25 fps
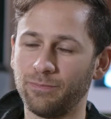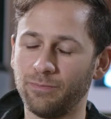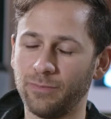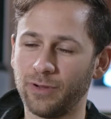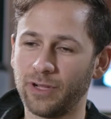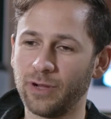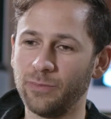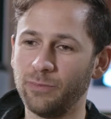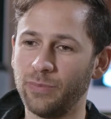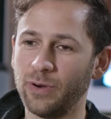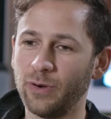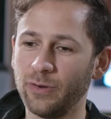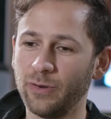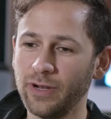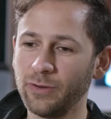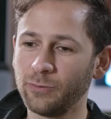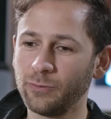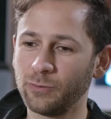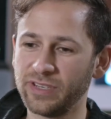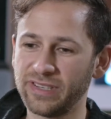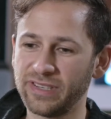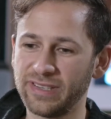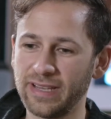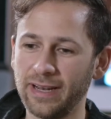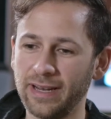component
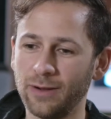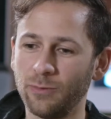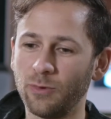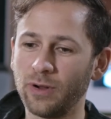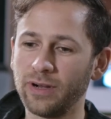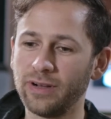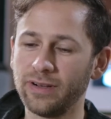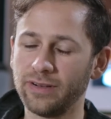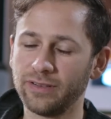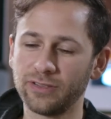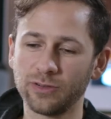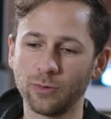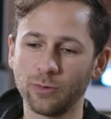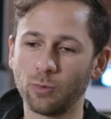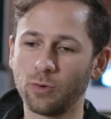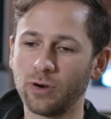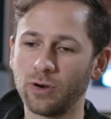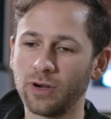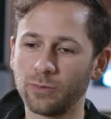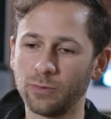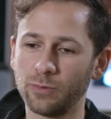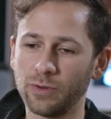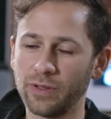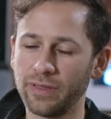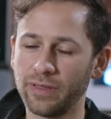was that I wanted it to
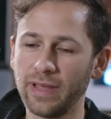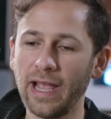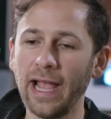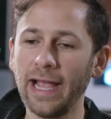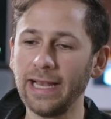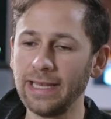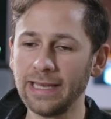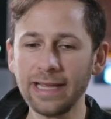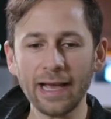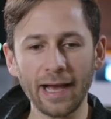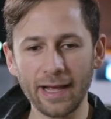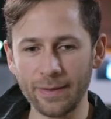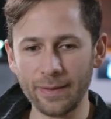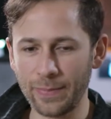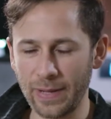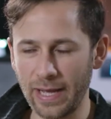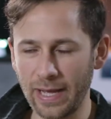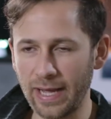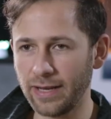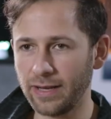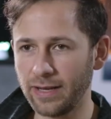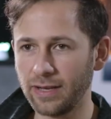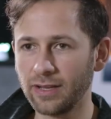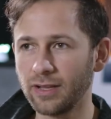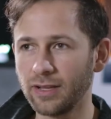work with any
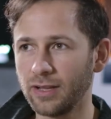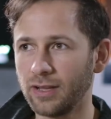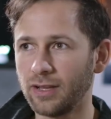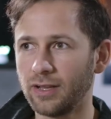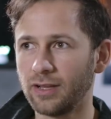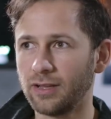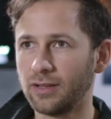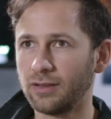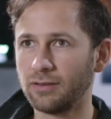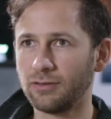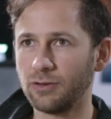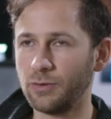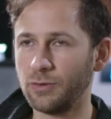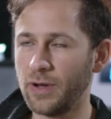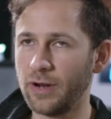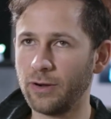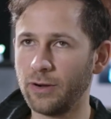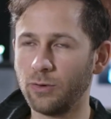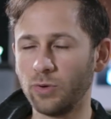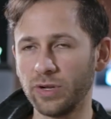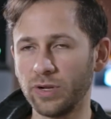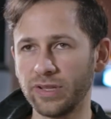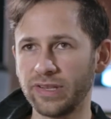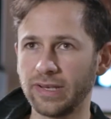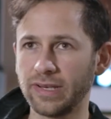iPad, no
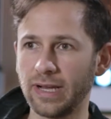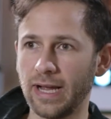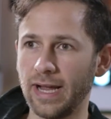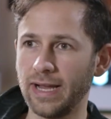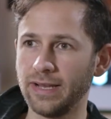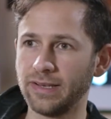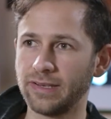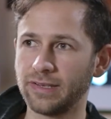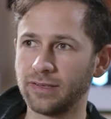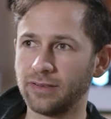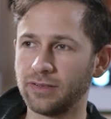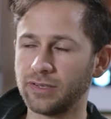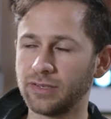matter what size.